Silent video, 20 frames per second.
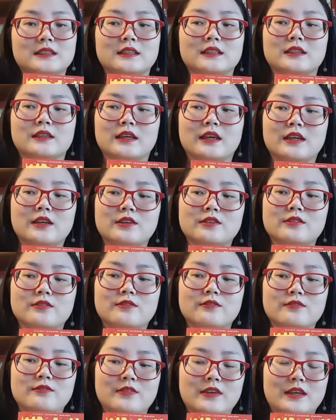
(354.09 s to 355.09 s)
It kind of
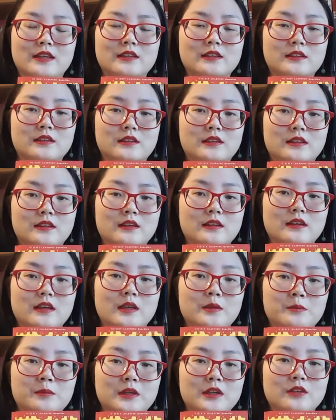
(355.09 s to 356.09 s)
fit,
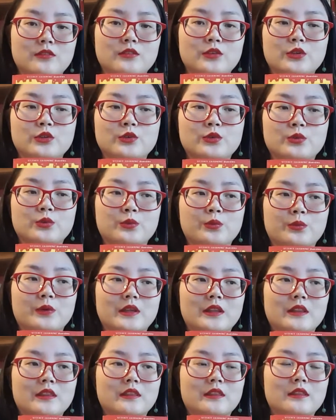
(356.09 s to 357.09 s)
in my view,
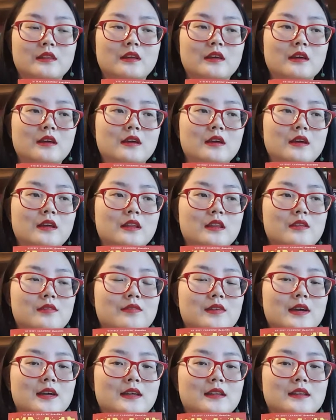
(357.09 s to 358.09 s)
with the
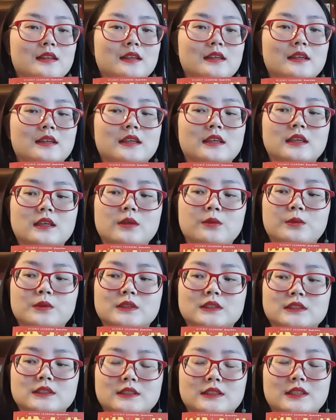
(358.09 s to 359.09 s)
fact that he
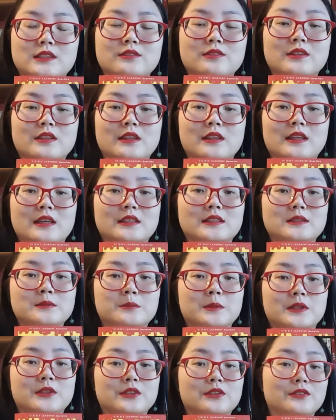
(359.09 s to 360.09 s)
was leaving this
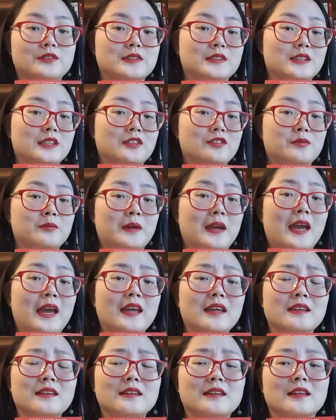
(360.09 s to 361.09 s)
part of his life
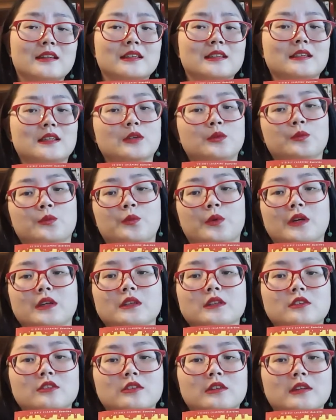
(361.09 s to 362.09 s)
behind, that he didn't want to